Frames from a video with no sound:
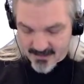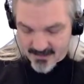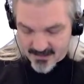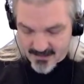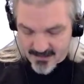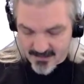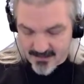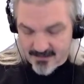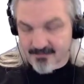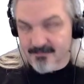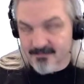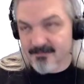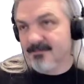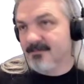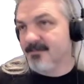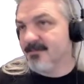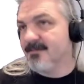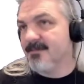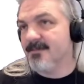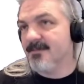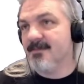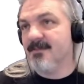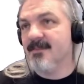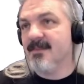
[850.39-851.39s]

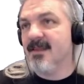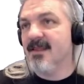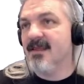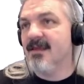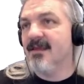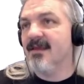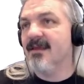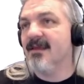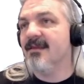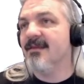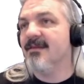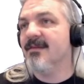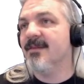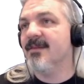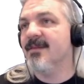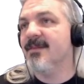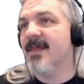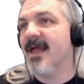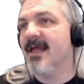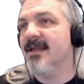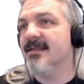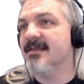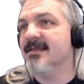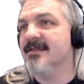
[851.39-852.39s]

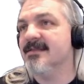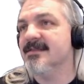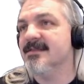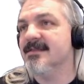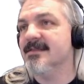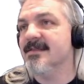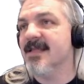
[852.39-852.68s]
That is